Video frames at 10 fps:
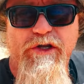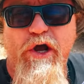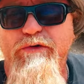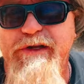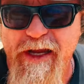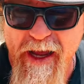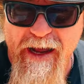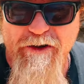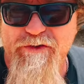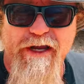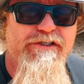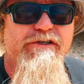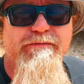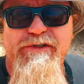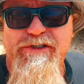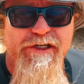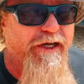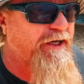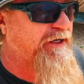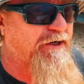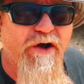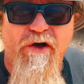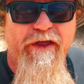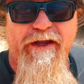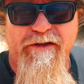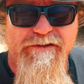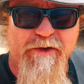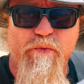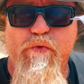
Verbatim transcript: no dehydration machine, and all that other stuff.